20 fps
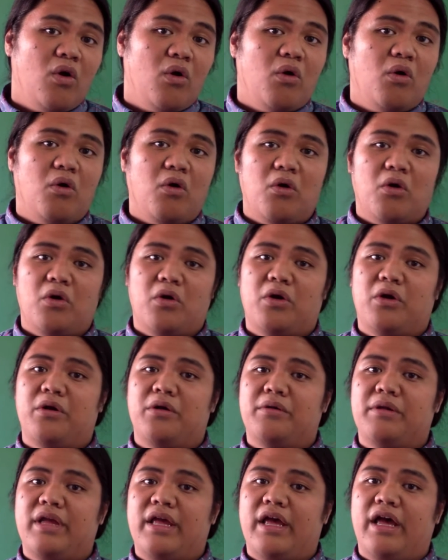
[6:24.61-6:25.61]

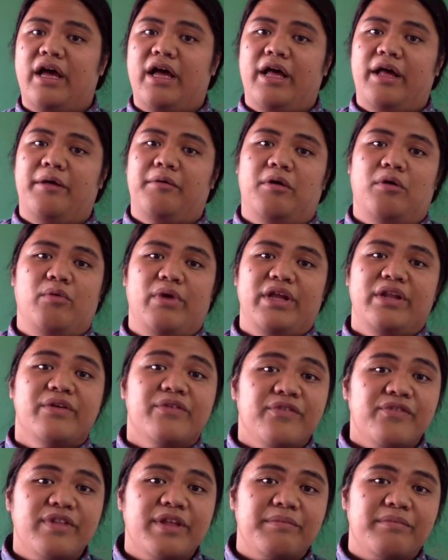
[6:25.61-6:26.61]
Or a way to
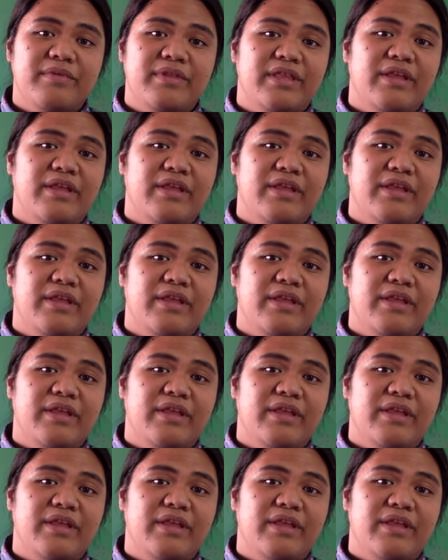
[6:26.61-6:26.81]
flip